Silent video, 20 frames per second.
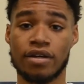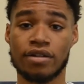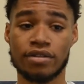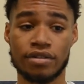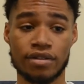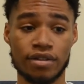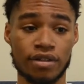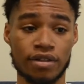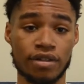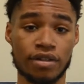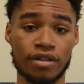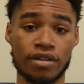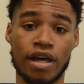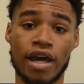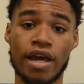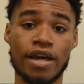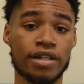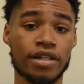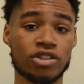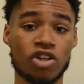
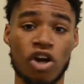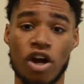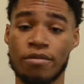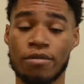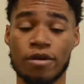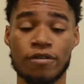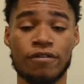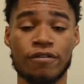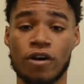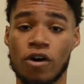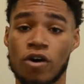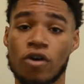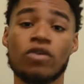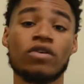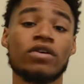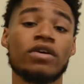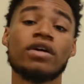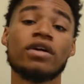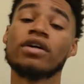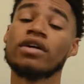R&B
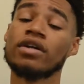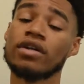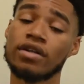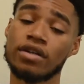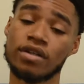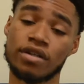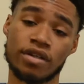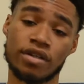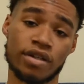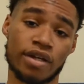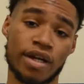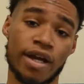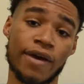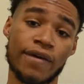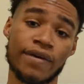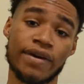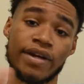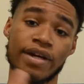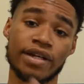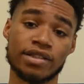feel. Here
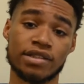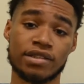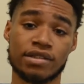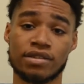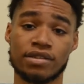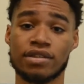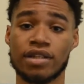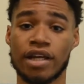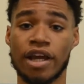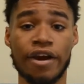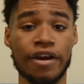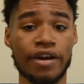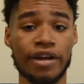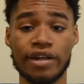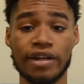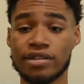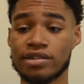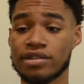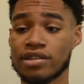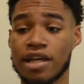it
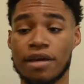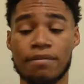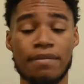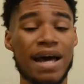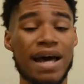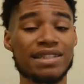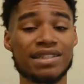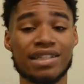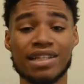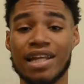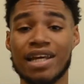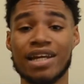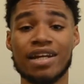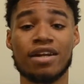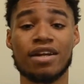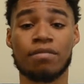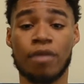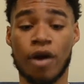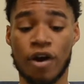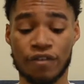is. He emasculated
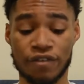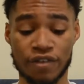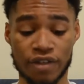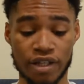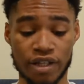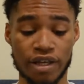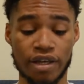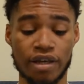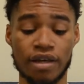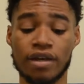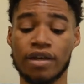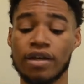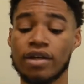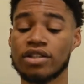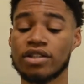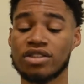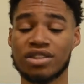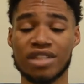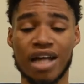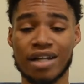it perfectly.
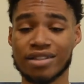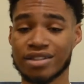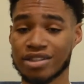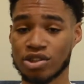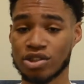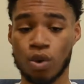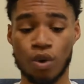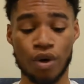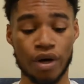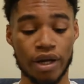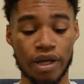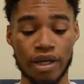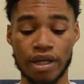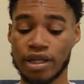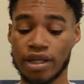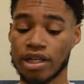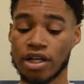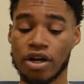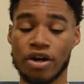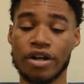Shout out to Tory. He
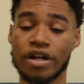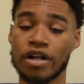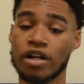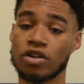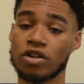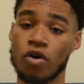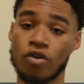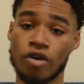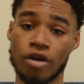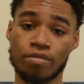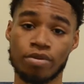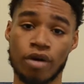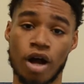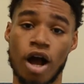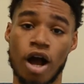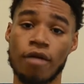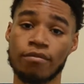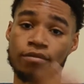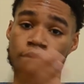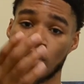killed it. Alone at
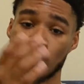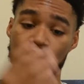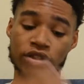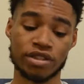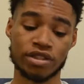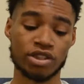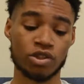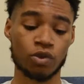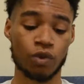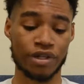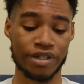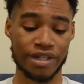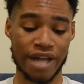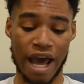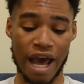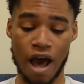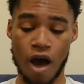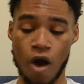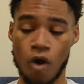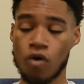Prom. Go listen to it
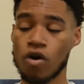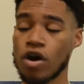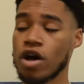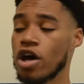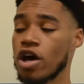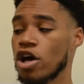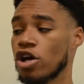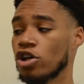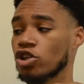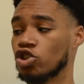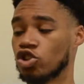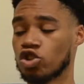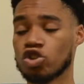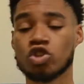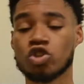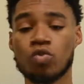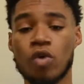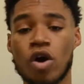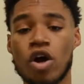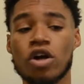now.
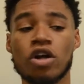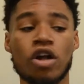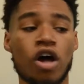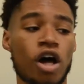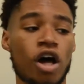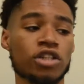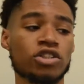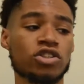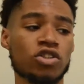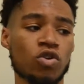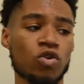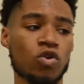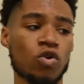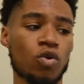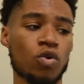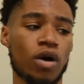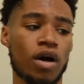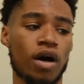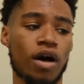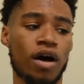Juice WRLD
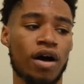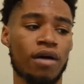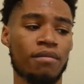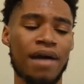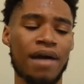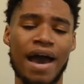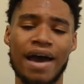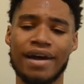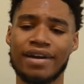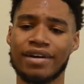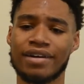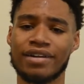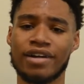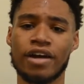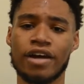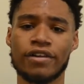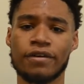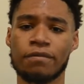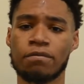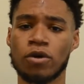also had
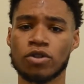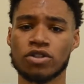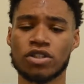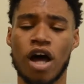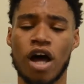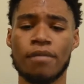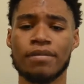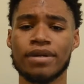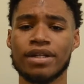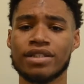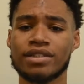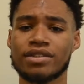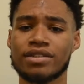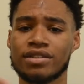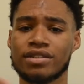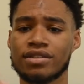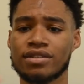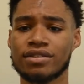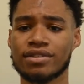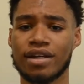another
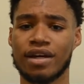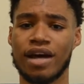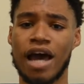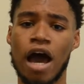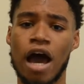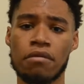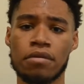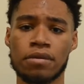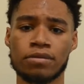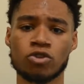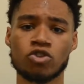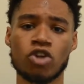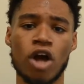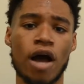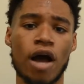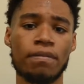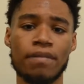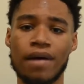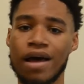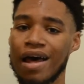posthumous album
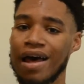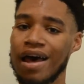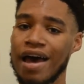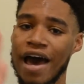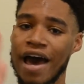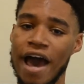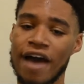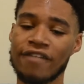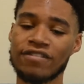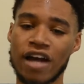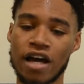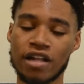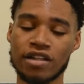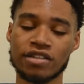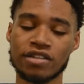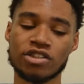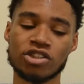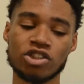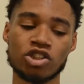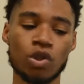drop. Have not
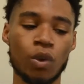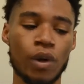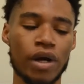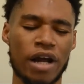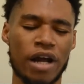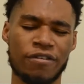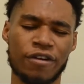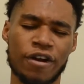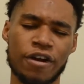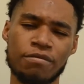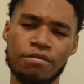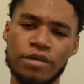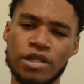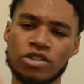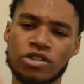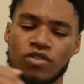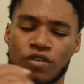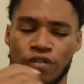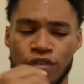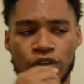listened to it. I've heard
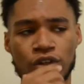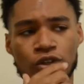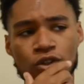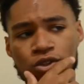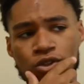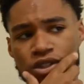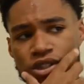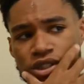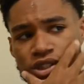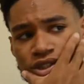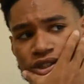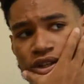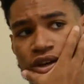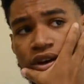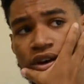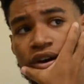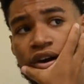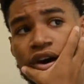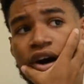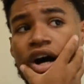mixed reviews.
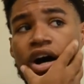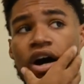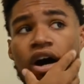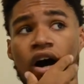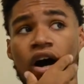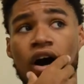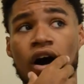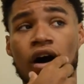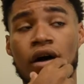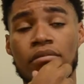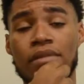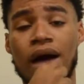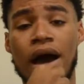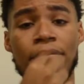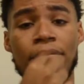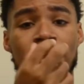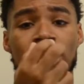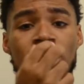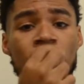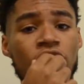I
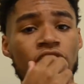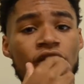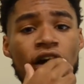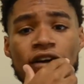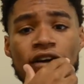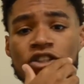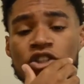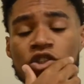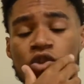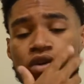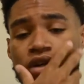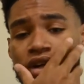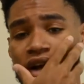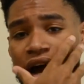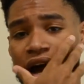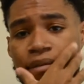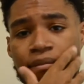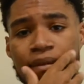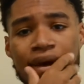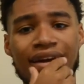may get around to it.
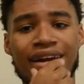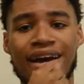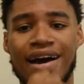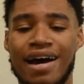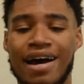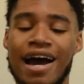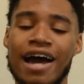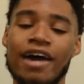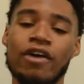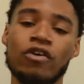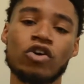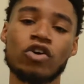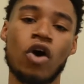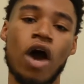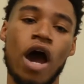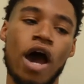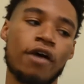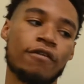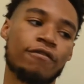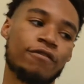I may not. I don't know
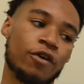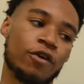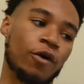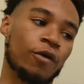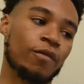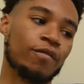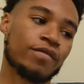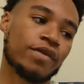how I feel.